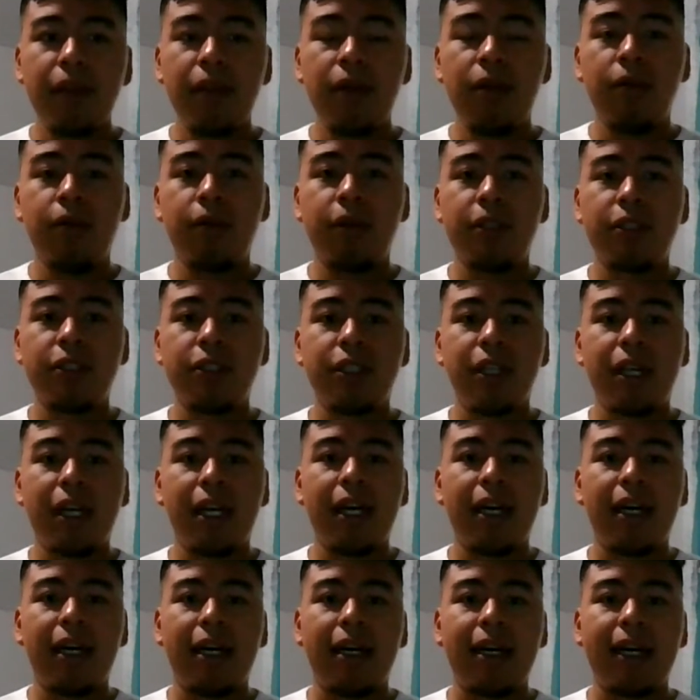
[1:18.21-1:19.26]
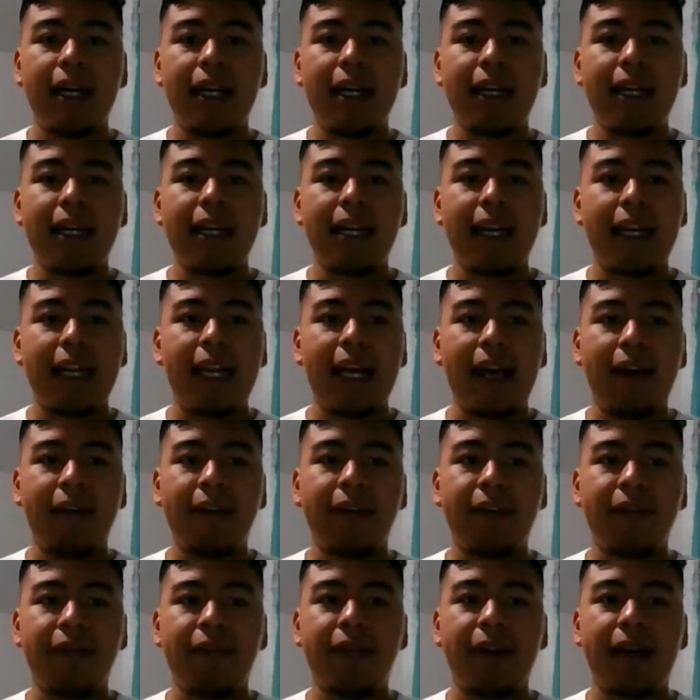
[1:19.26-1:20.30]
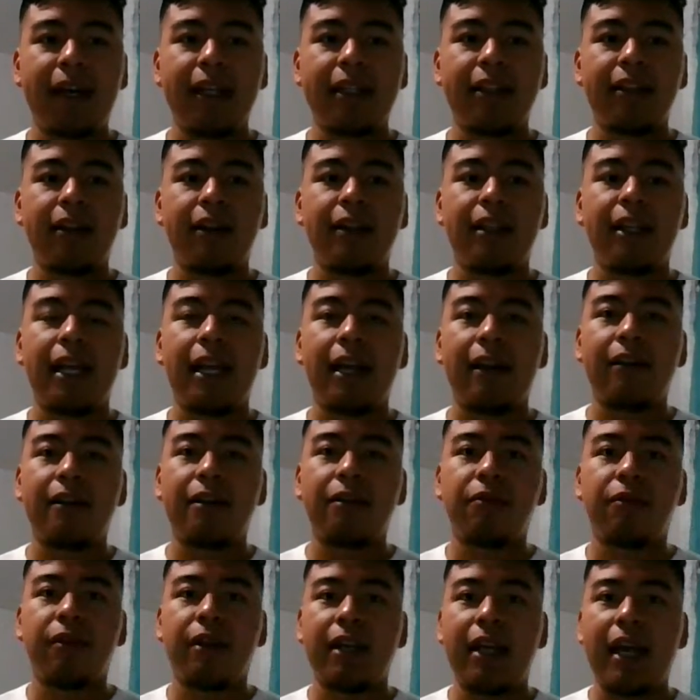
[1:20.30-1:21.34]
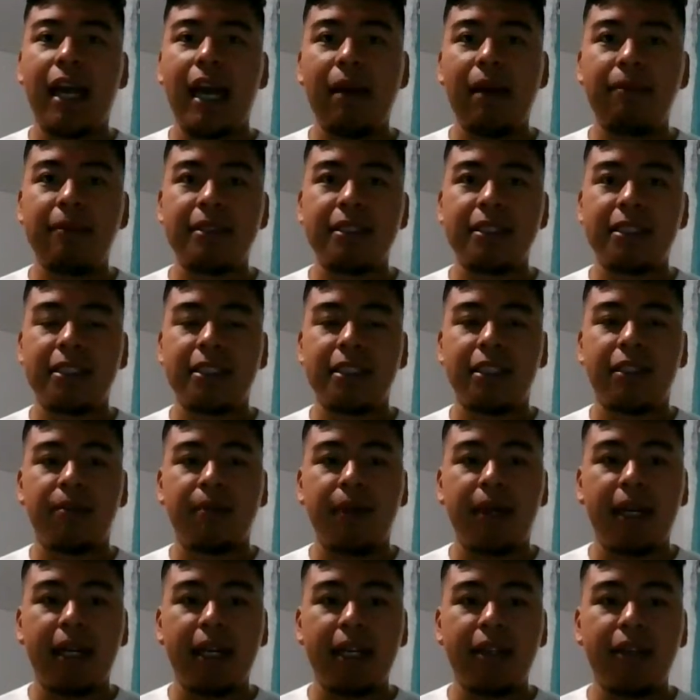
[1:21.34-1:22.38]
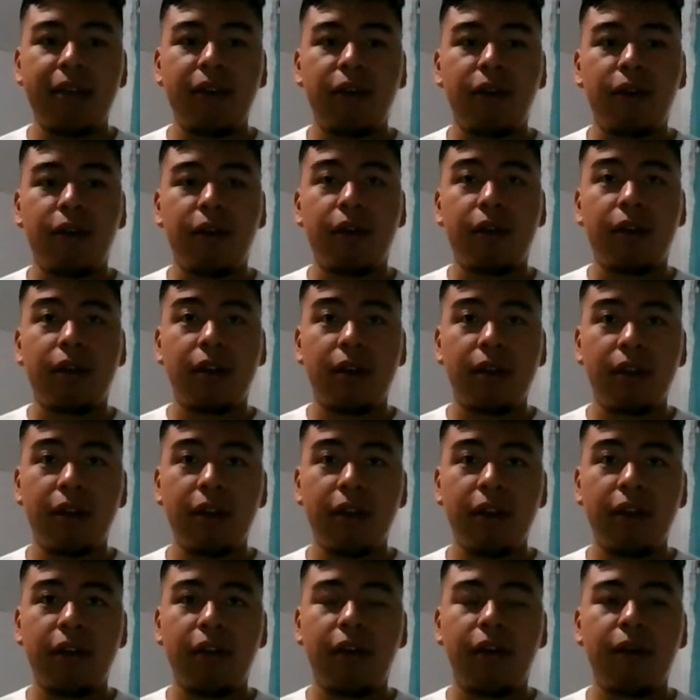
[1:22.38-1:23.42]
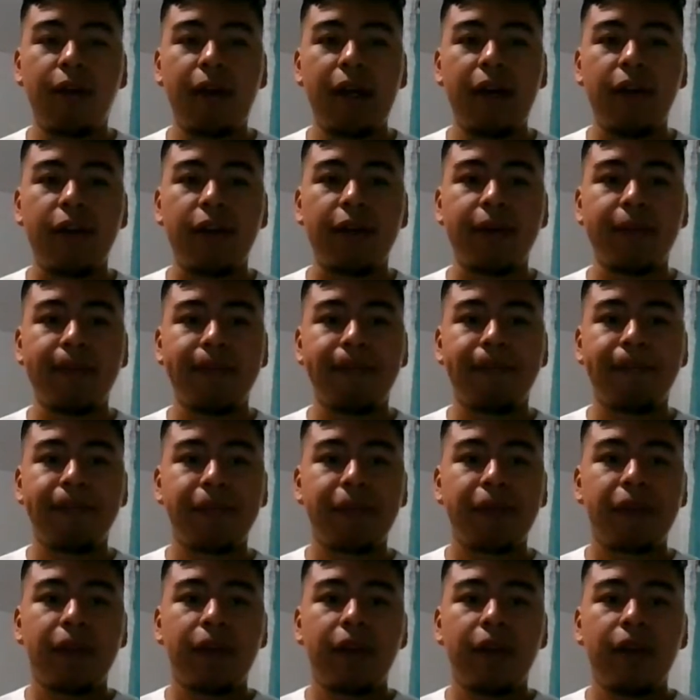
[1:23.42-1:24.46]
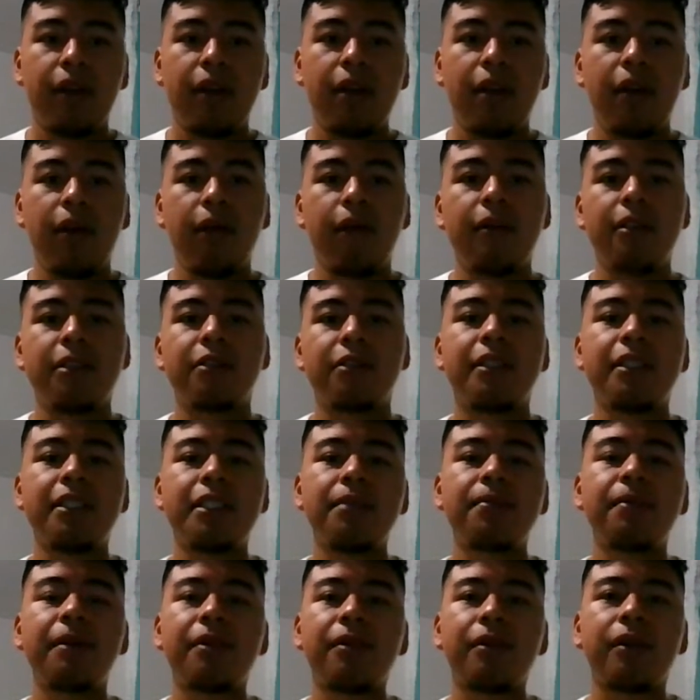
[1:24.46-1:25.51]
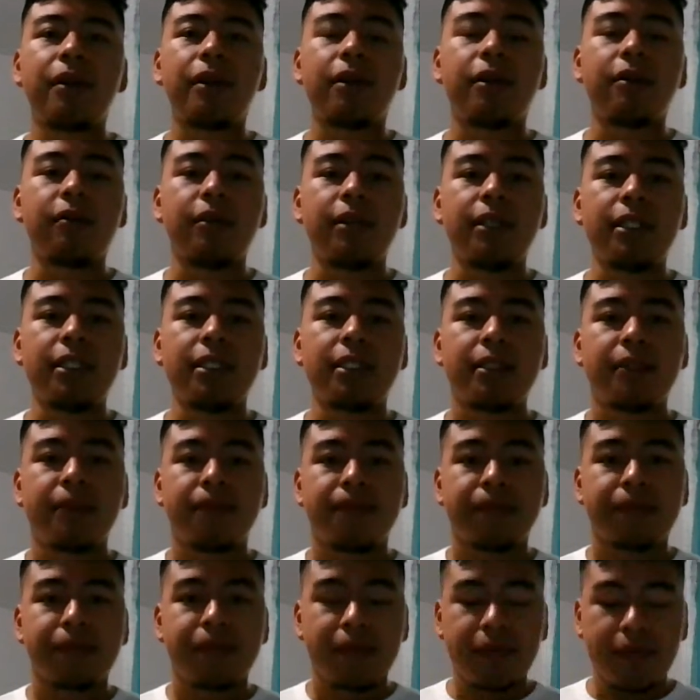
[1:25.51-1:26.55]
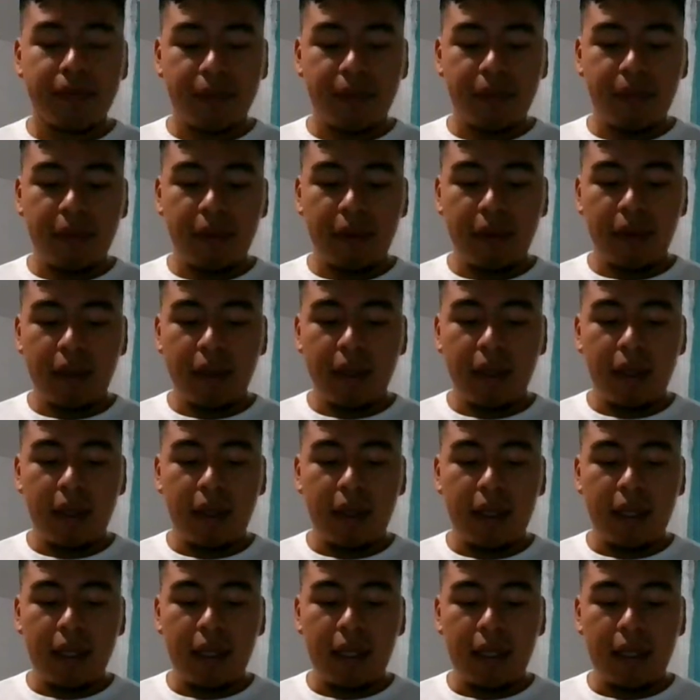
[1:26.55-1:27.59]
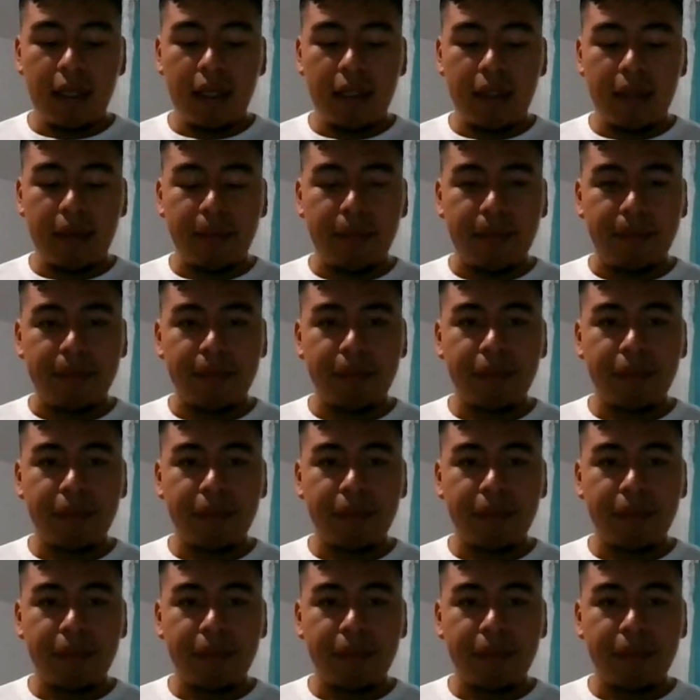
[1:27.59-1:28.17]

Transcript: which can have an effect on the area where it happens nearby or around. What's crazy about the earthquakes um,